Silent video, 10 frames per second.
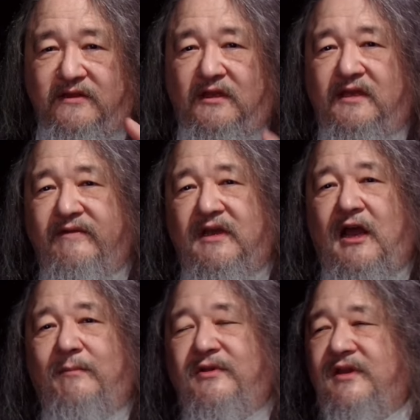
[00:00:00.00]
in the living
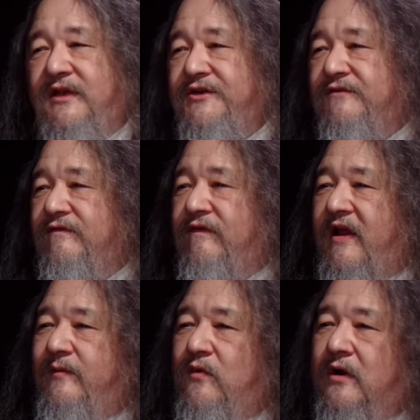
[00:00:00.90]
computation
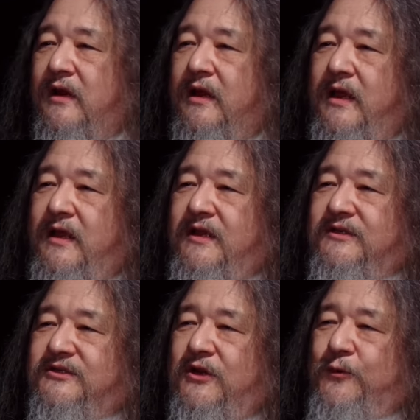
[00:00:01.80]
framework.
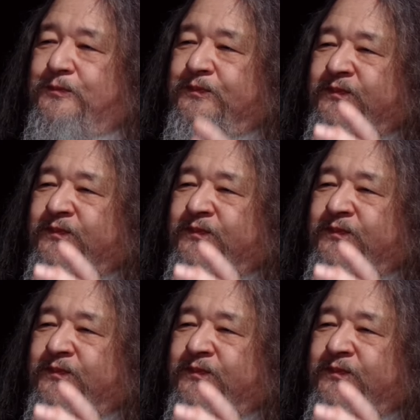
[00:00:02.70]
So